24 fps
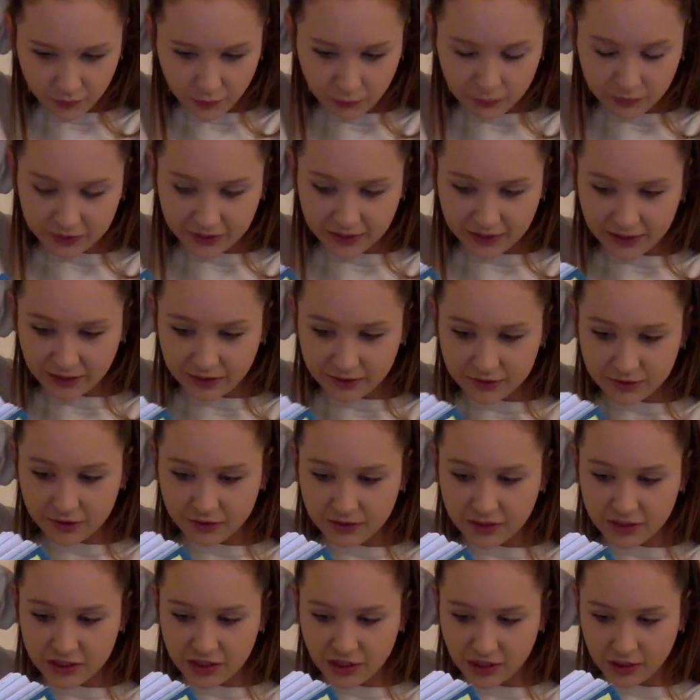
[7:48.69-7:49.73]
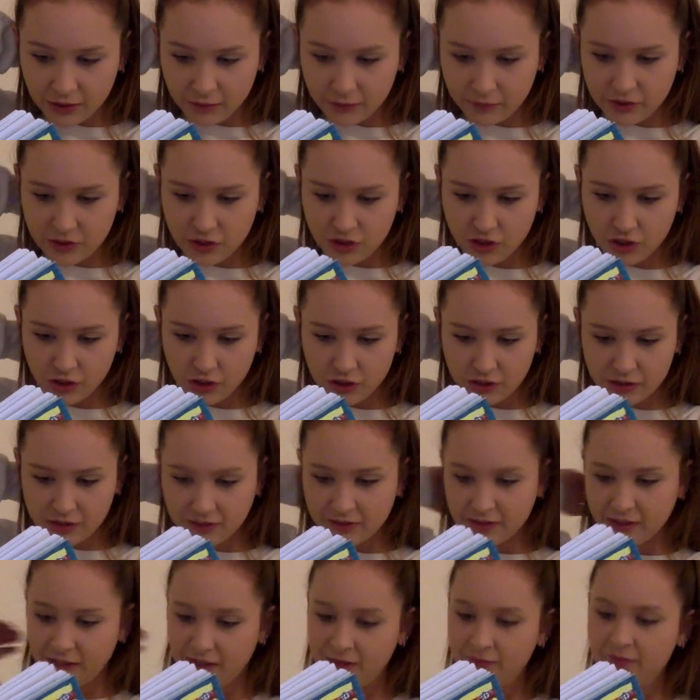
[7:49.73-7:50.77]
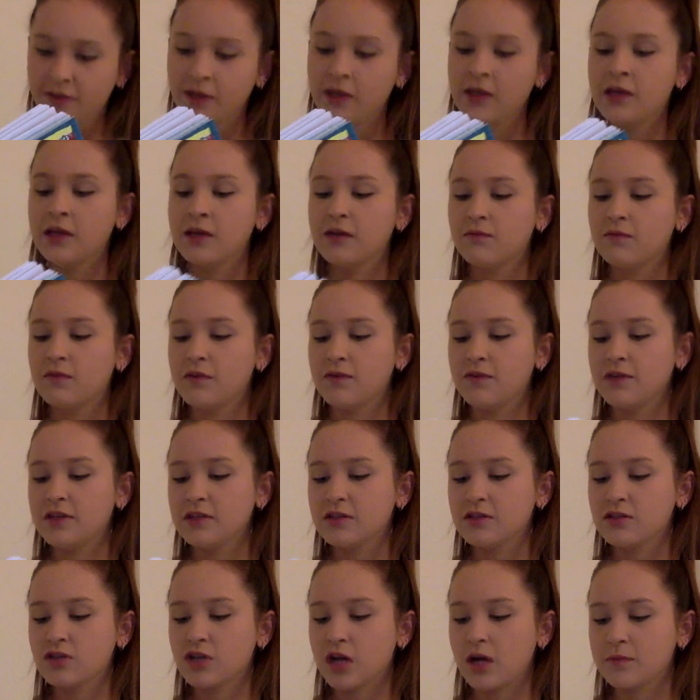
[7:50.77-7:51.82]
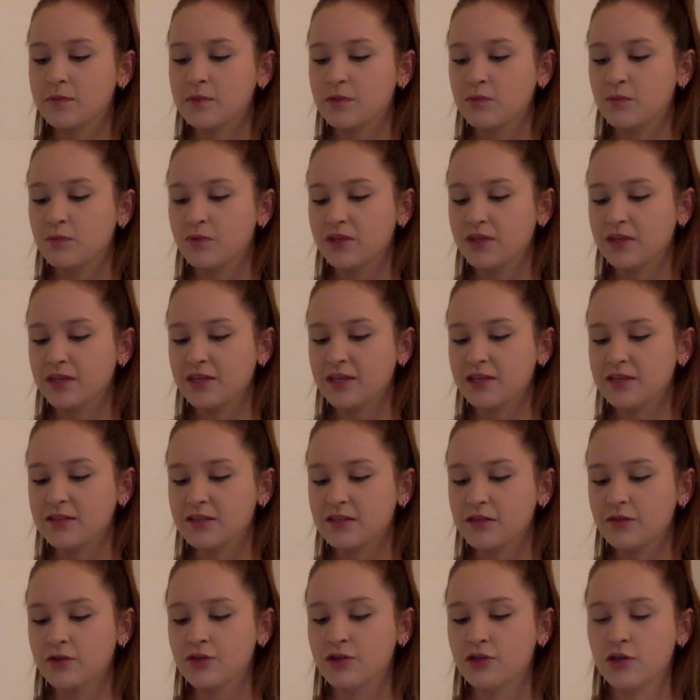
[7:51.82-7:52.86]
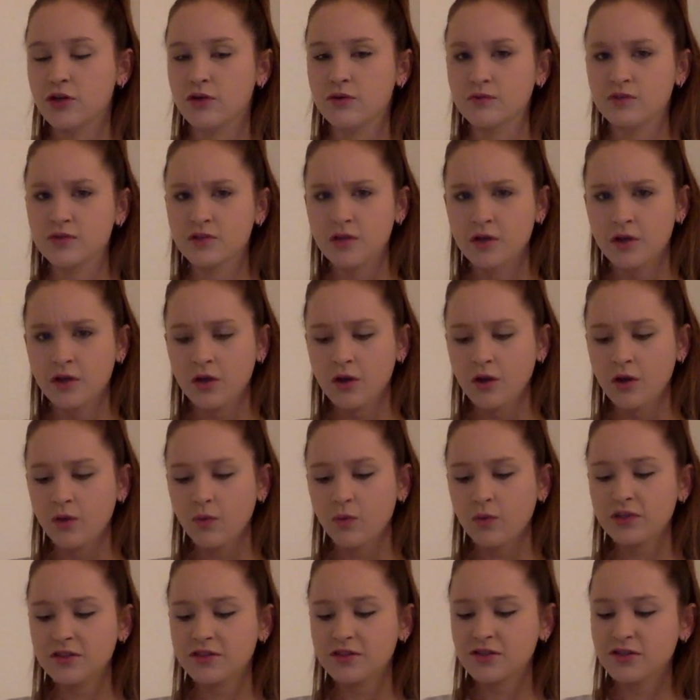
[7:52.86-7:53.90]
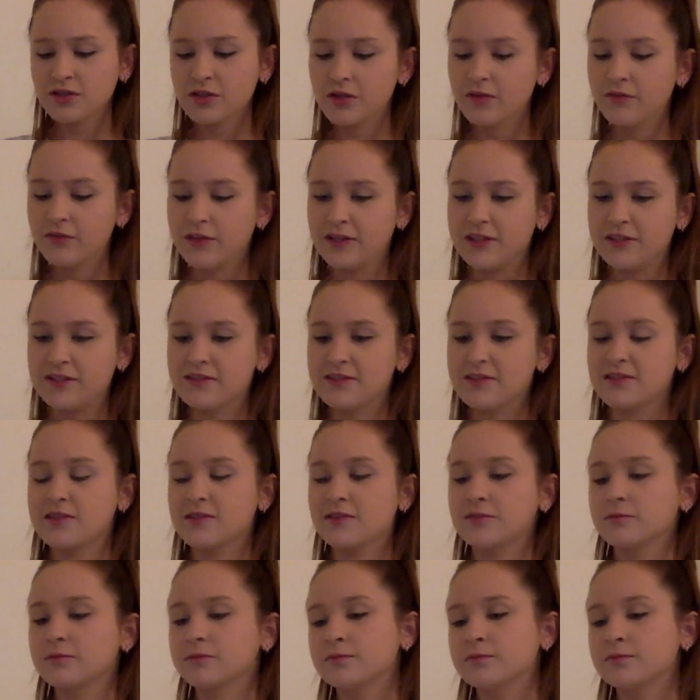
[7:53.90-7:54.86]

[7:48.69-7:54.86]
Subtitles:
When the elderly gentleman turned to leave, Vivian stopped him with a kiss on the nose. What service?